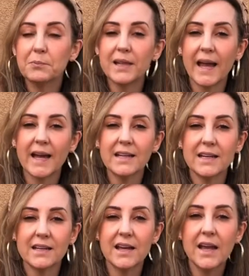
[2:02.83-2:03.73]
plant
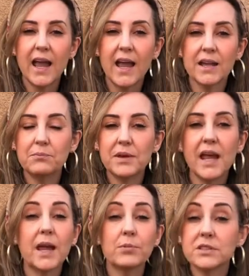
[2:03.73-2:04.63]
and and be
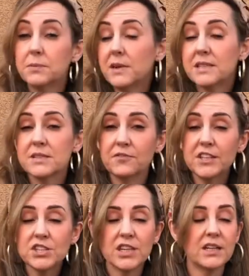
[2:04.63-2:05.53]
able to be
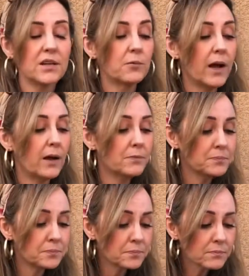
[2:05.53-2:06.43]
sufficient well
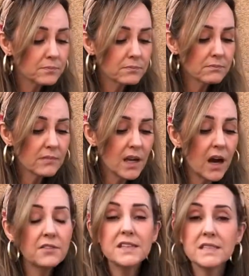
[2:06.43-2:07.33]

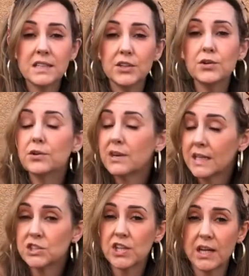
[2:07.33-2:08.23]
obviously you know that
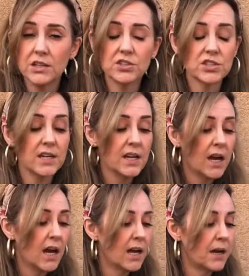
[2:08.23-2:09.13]
changed
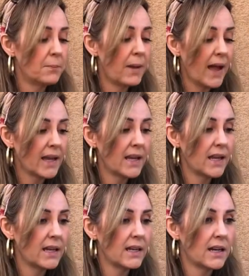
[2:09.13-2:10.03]
uh, back
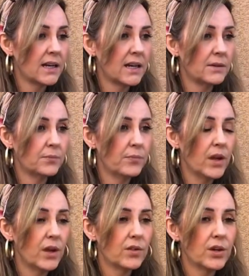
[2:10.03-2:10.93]
in um,
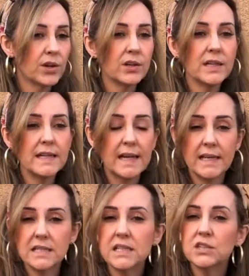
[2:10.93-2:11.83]
the early
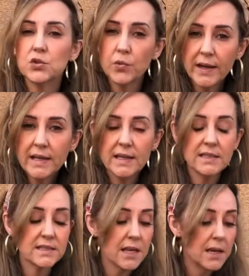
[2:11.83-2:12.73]
1920s
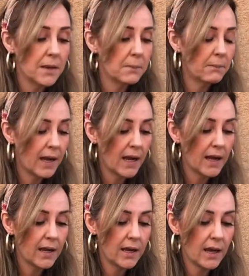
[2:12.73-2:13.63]

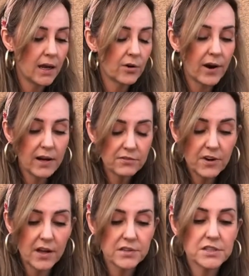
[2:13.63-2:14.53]
my uh,
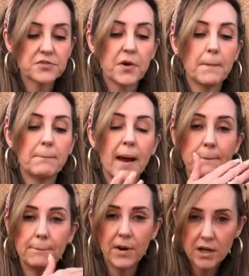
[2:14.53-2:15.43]
grandfathers from my
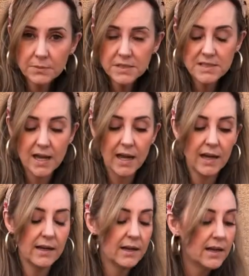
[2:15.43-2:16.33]
mom's
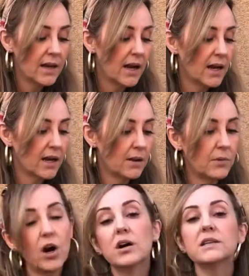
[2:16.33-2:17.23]
side um,
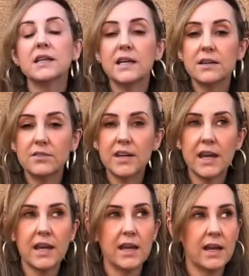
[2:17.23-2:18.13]
all lived
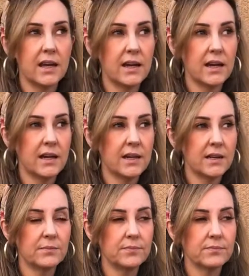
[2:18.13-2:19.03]
in,
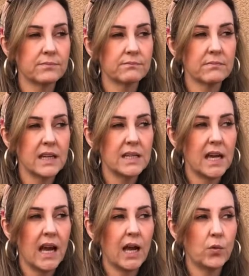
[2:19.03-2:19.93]
um,
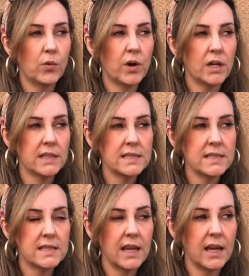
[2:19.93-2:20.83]
I want to
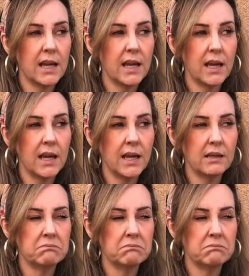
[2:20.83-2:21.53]
say,